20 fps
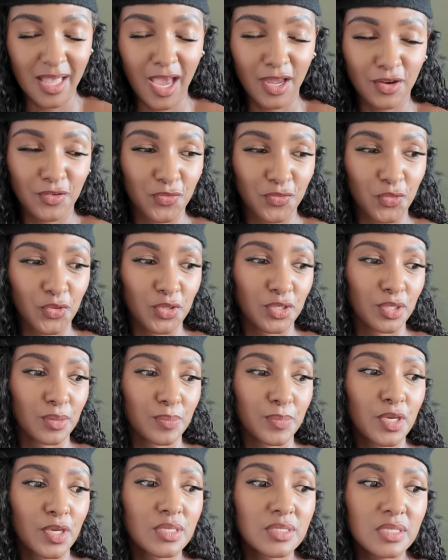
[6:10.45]
that for
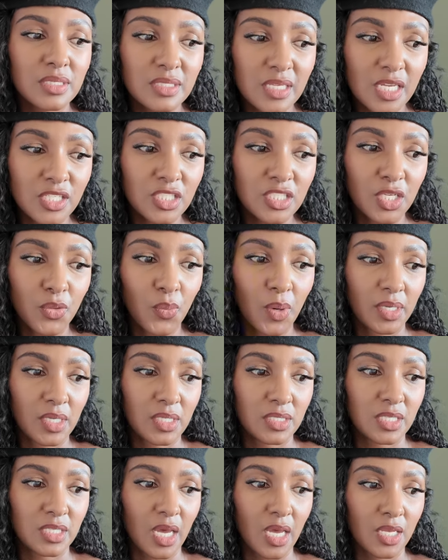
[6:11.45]
you because essentially what
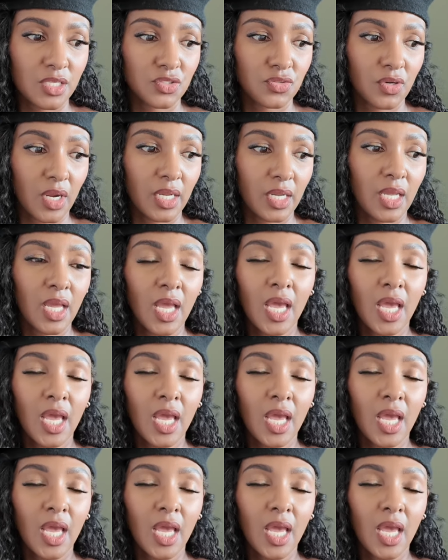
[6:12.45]
it does, right,